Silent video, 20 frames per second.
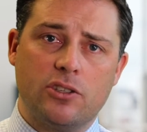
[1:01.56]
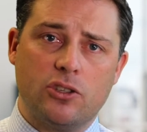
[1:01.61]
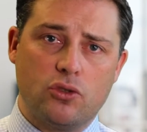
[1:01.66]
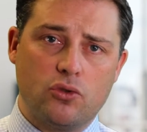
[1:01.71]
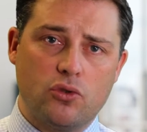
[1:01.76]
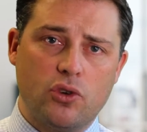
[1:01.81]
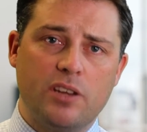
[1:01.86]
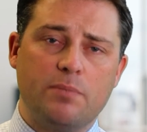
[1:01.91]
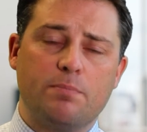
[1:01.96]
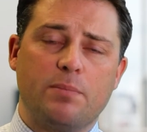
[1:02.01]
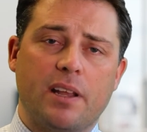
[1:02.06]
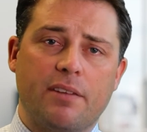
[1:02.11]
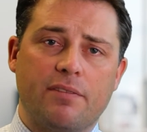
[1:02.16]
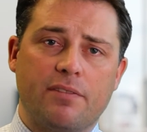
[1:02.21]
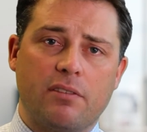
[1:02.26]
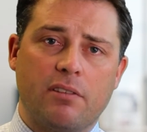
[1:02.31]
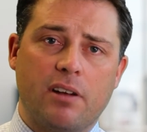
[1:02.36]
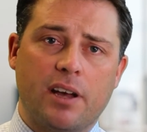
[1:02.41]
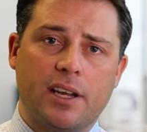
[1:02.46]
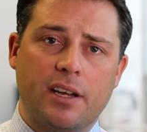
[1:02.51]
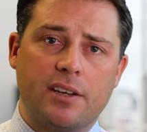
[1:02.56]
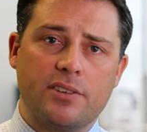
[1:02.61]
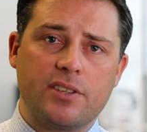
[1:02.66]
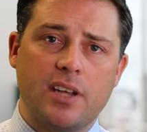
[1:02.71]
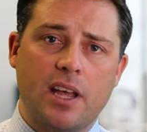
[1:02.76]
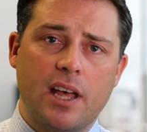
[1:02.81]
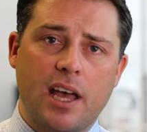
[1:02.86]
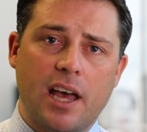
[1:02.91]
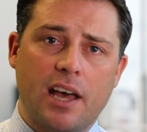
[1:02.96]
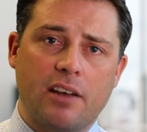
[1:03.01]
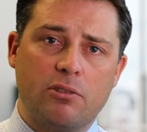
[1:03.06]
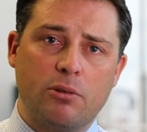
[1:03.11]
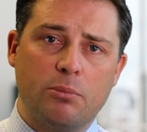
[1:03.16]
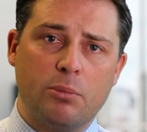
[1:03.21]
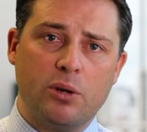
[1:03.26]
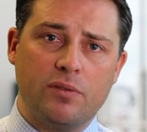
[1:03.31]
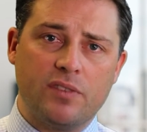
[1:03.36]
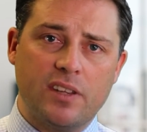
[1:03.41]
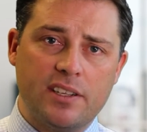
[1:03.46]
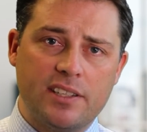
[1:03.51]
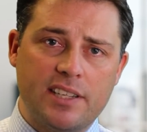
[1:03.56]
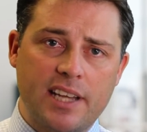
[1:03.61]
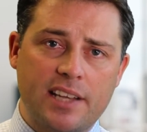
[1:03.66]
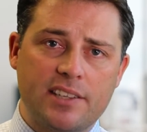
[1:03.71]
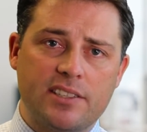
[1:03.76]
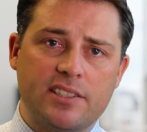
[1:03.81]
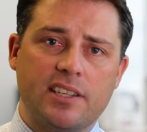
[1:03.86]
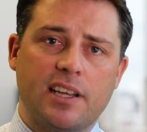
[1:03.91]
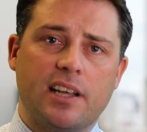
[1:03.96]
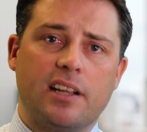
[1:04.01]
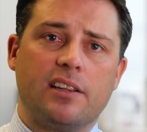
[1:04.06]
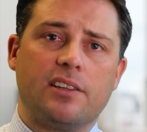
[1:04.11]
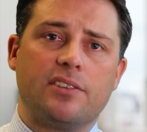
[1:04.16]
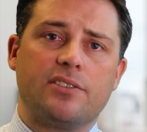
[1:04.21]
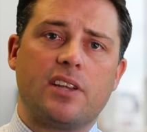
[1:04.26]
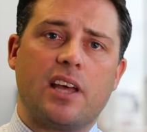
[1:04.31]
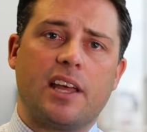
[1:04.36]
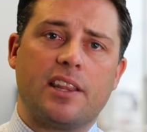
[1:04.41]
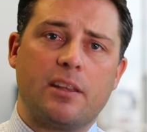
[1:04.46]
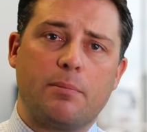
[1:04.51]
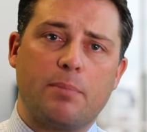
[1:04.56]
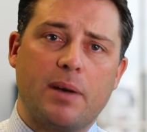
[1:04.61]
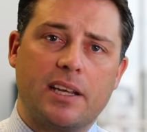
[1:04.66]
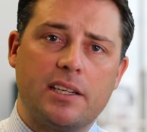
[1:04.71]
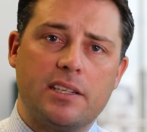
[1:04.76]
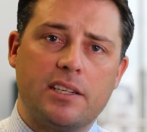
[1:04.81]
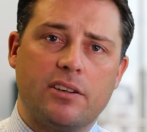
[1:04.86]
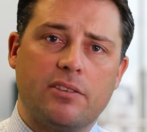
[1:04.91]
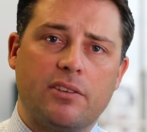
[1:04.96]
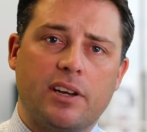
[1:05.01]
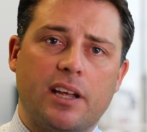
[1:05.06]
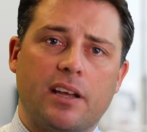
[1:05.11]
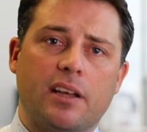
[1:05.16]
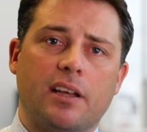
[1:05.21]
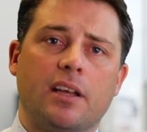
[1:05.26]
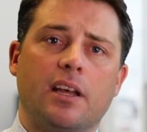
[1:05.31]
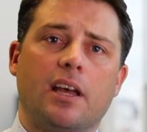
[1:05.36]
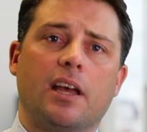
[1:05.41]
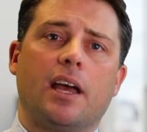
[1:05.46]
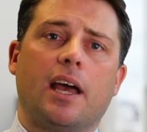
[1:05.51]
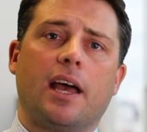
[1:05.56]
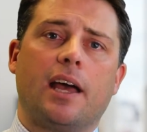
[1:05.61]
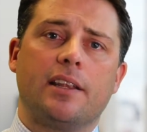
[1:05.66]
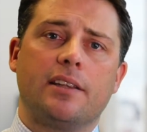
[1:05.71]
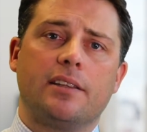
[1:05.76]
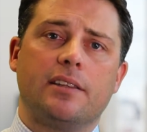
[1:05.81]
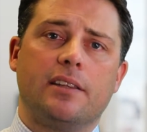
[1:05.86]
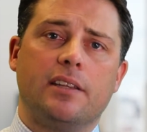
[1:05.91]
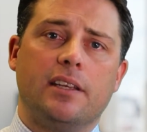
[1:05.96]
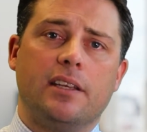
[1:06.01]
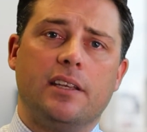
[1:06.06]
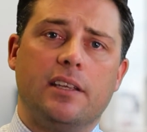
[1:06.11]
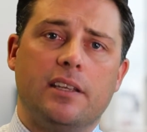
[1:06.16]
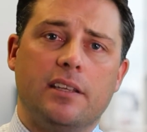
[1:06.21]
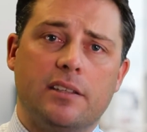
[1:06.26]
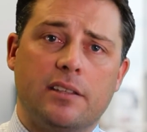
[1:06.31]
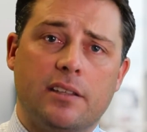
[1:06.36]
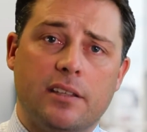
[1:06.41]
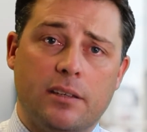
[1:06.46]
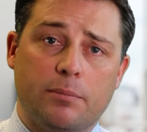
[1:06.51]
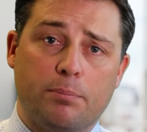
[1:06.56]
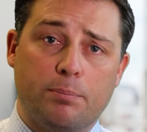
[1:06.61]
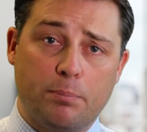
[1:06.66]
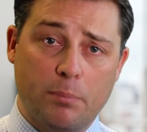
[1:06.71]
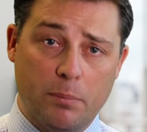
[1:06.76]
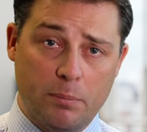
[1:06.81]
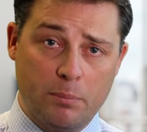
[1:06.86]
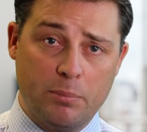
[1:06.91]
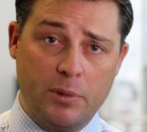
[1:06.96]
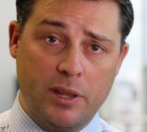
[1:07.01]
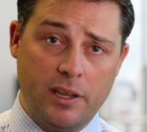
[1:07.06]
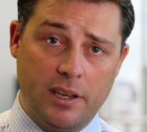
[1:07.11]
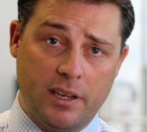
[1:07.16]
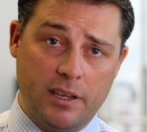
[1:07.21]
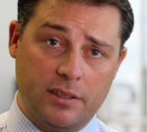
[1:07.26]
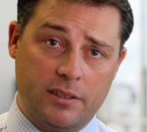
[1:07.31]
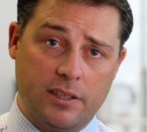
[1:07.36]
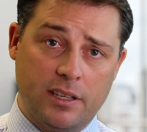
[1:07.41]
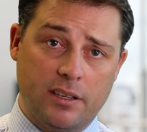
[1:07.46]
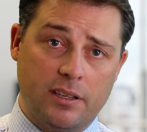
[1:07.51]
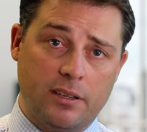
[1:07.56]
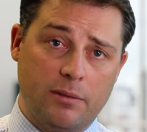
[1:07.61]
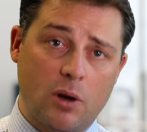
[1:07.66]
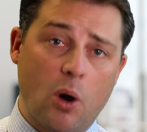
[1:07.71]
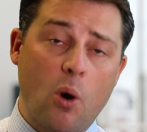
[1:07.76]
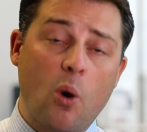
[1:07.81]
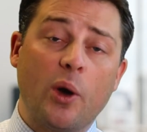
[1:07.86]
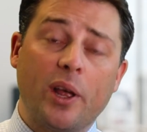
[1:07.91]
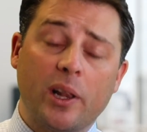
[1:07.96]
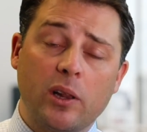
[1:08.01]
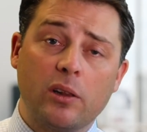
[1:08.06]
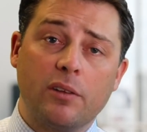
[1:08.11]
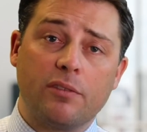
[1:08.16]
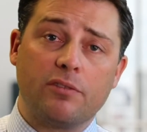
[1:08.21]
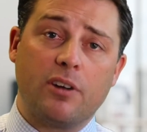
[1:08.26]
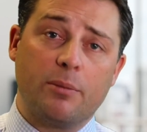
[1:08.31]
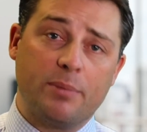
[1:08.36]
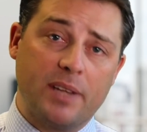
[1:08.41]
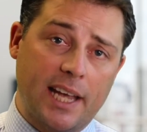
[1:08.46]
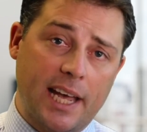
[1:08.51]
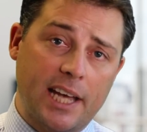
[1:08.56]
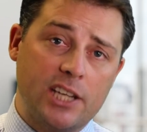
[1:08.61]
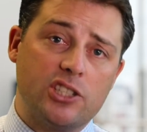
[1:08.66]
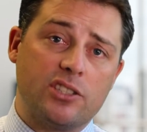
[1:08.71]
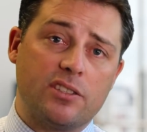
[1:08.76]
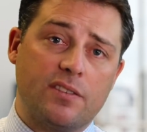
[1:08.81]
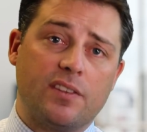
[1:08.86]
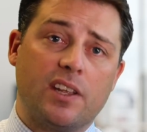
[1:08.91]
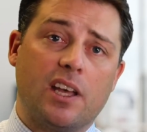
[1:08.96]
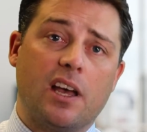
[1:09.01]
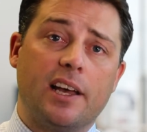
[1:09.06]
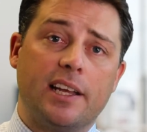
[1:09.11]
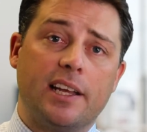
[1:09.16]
to treat blepharitis and remove the dead cells and the bacteria and the oil from the edges of the